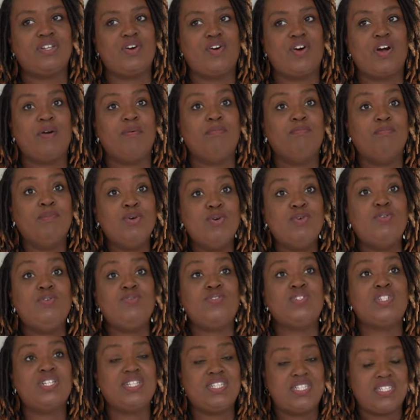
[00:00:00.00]
or
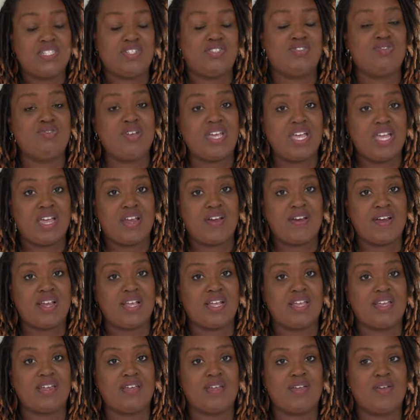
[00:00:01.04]
move to this new
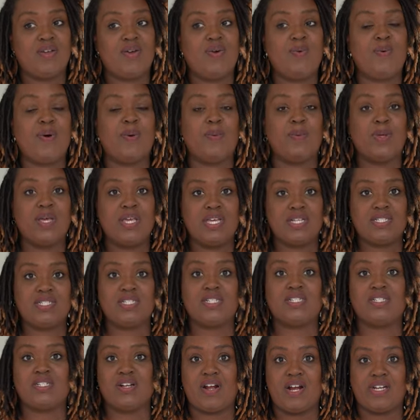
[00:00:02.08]
area where we get to
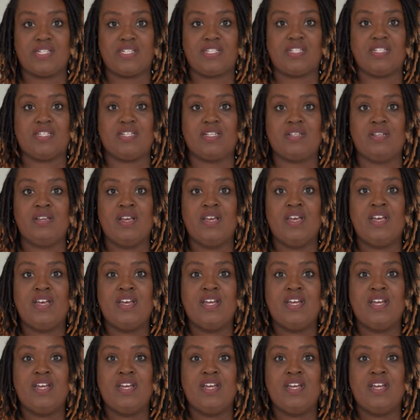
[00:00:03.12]
start to